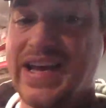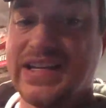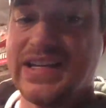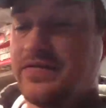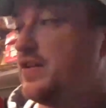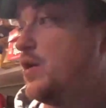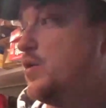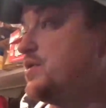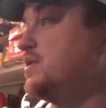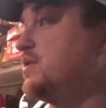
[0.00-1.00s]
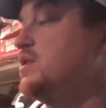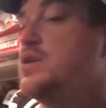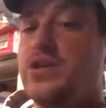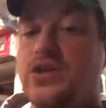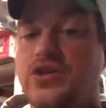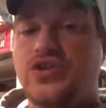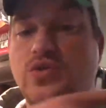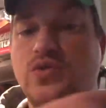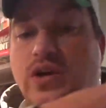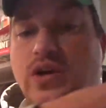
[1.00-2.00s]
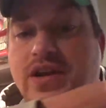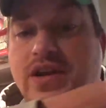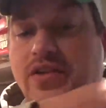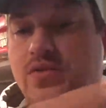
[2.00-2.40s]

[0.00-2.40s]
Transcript: to float to another